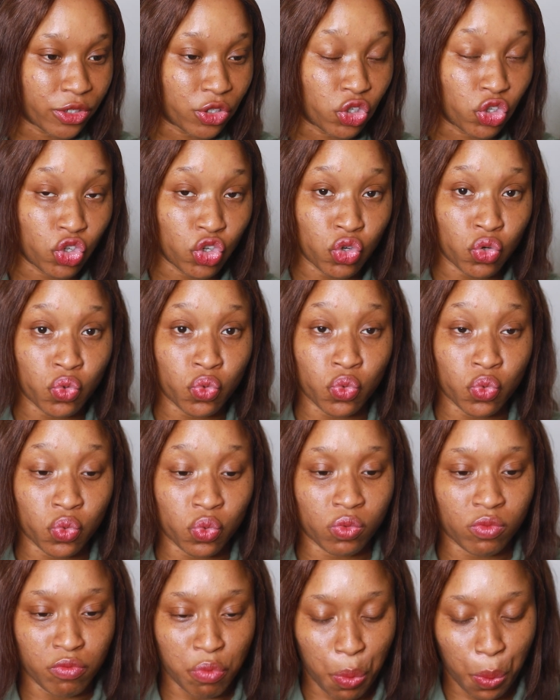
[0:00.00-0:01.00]

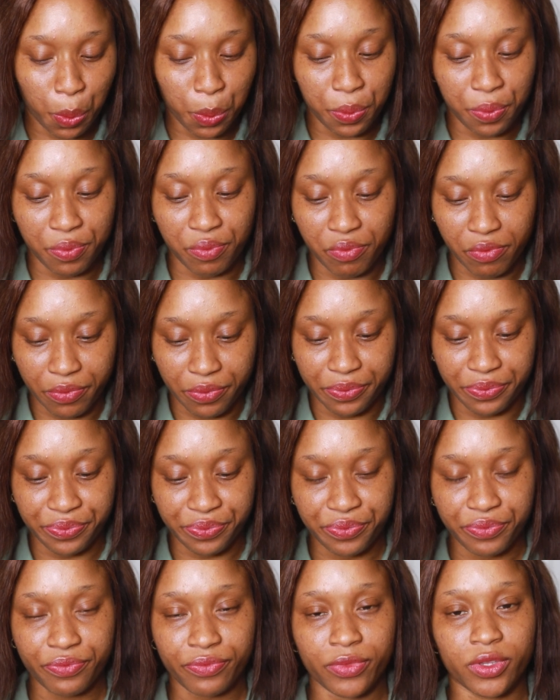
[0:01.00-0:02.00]
new
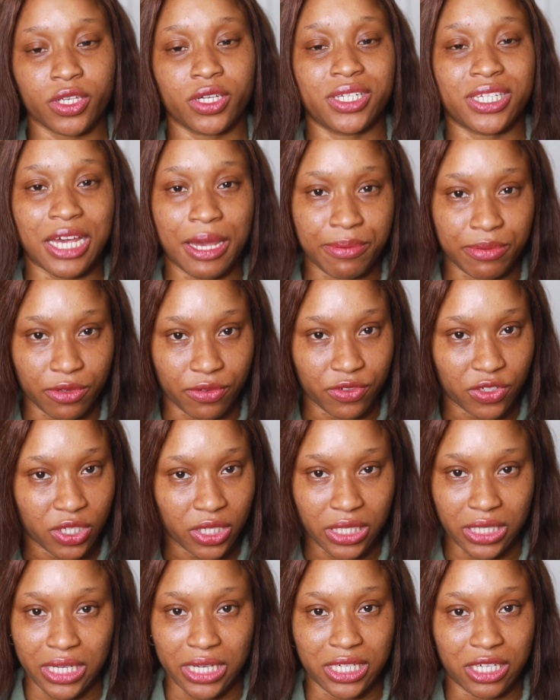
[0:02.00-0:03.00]
types of
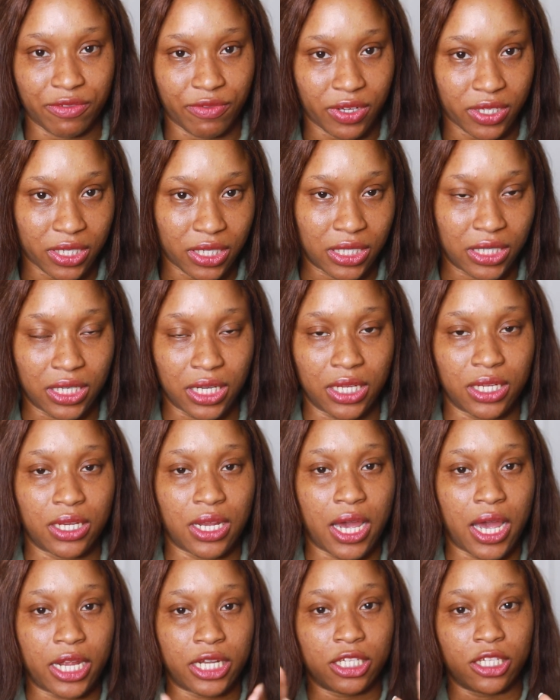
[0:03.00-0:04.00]
cheese he has never tasted.
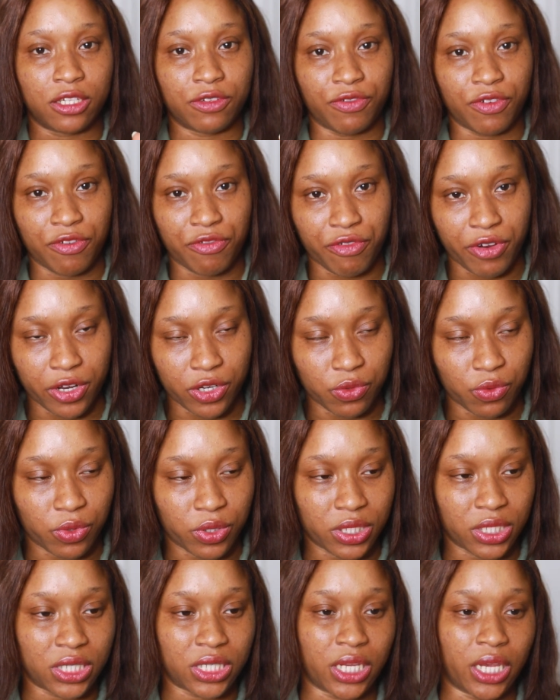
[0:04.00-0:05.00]
Had his favorite
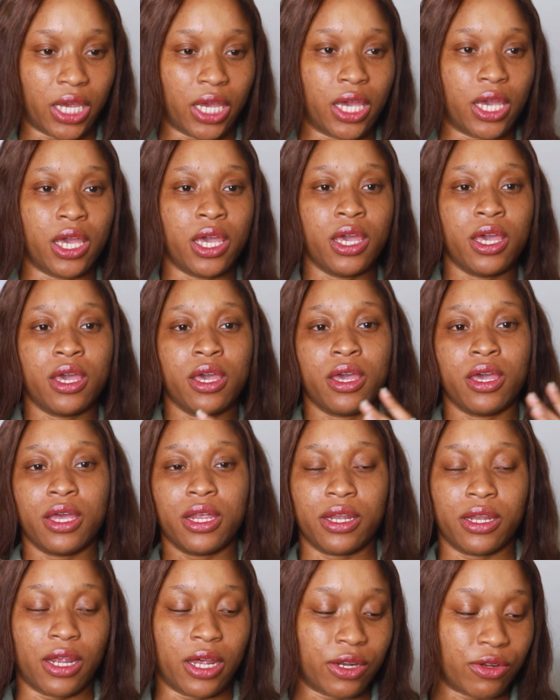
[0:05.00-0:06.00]
ones there
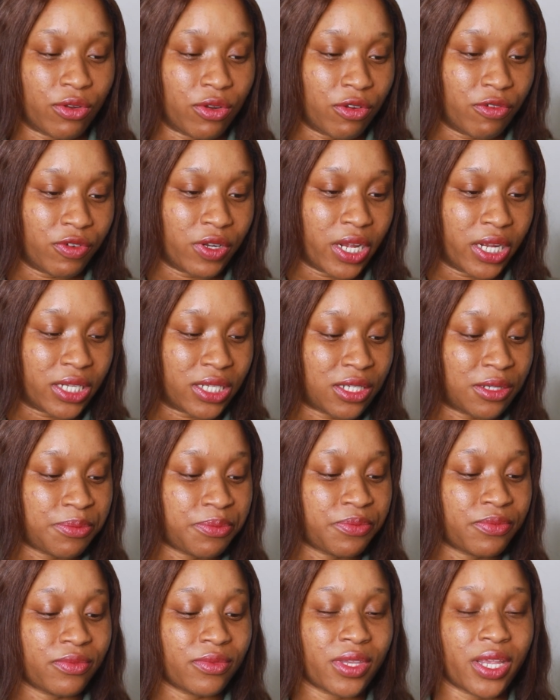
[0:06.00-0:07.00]
and all of that.
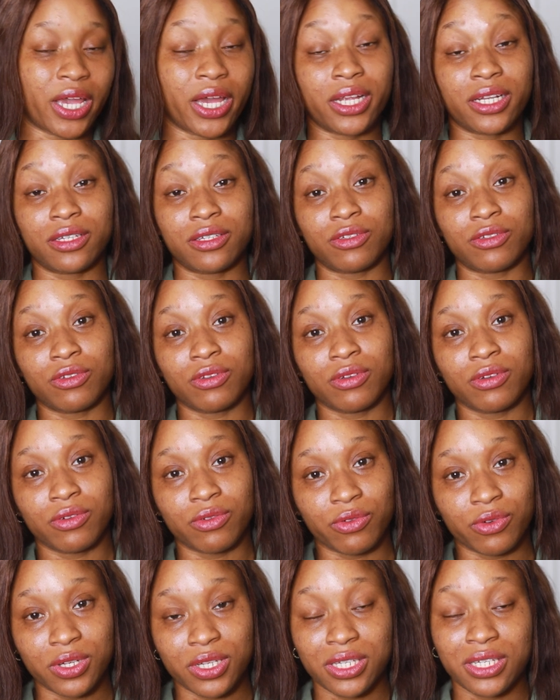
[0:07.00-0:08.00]
And
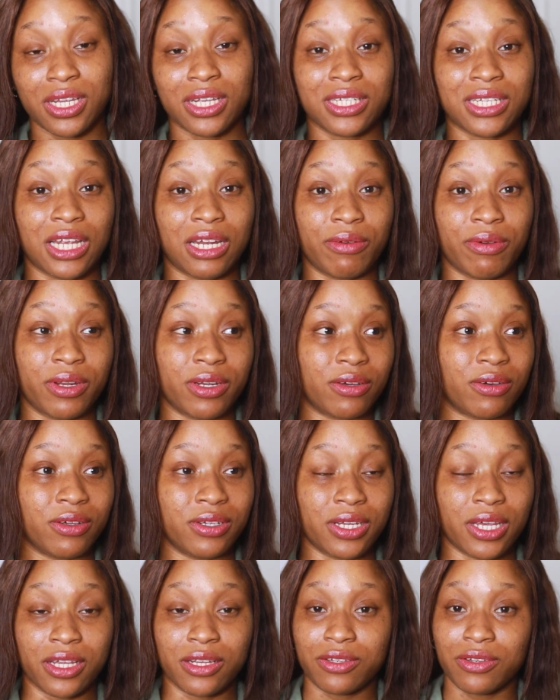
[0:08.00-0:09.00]
coincidentally, when he got
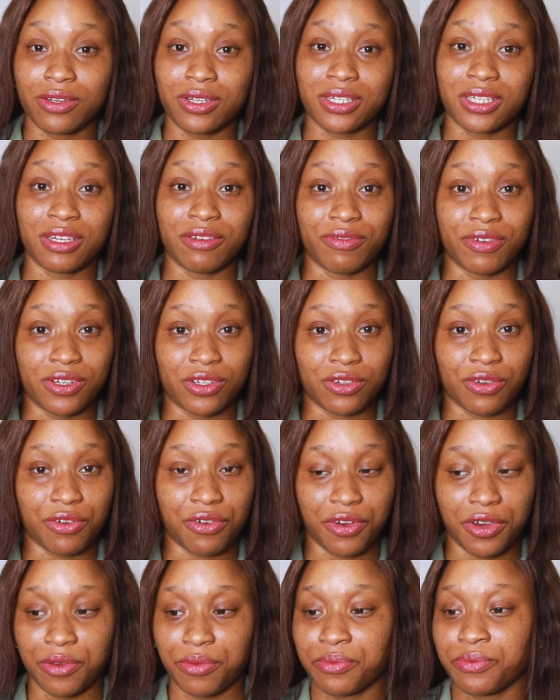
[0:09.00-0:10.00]
there, he saw Sniff and
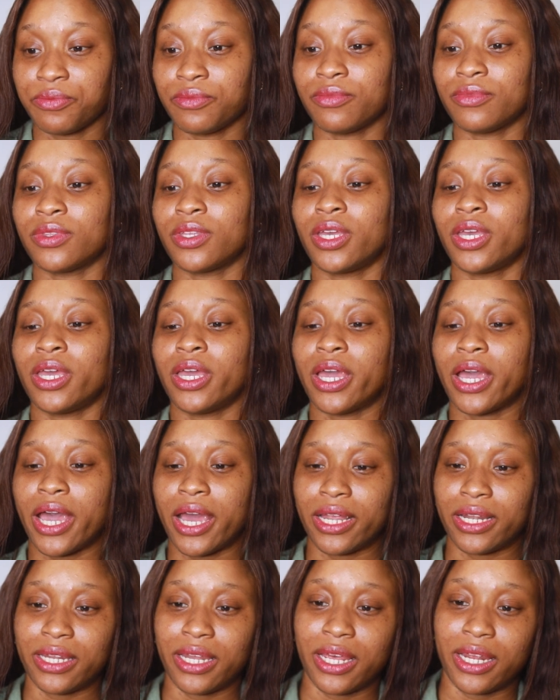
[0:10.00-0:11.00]
Scurry.
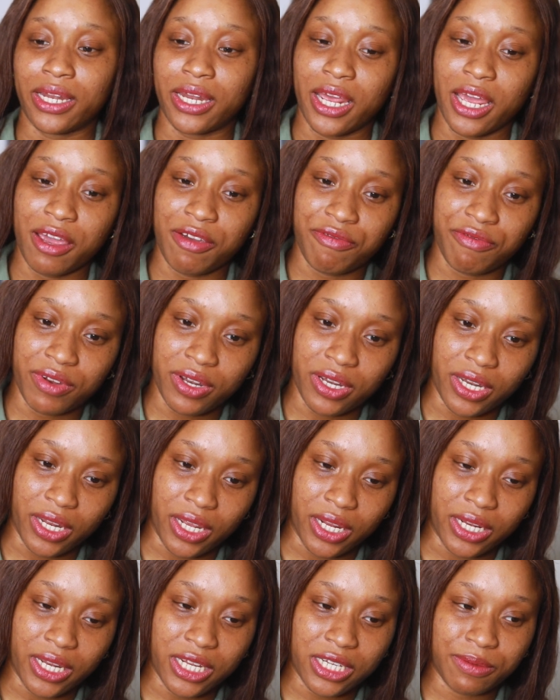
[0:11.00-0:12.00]
And then every
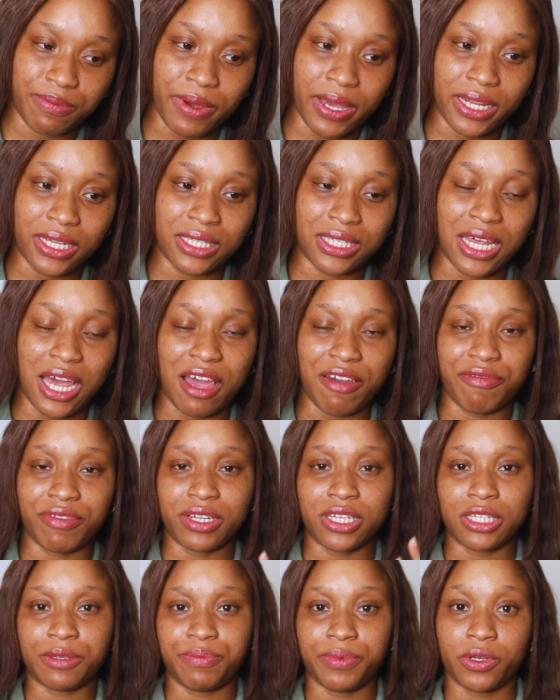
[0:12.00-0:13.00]
day, despite having
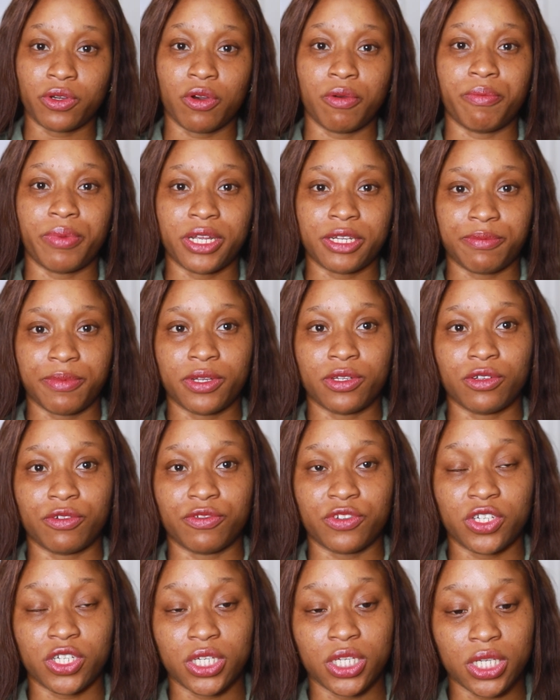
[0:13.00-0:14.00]
this big compartment
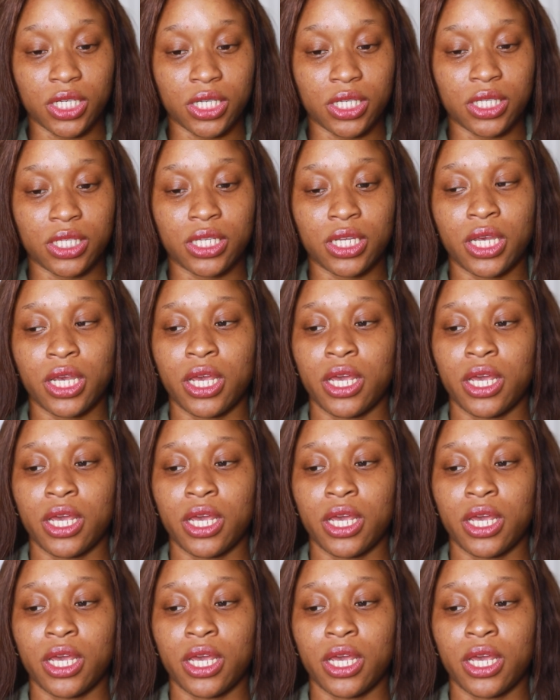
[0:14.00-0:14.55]
of cheese,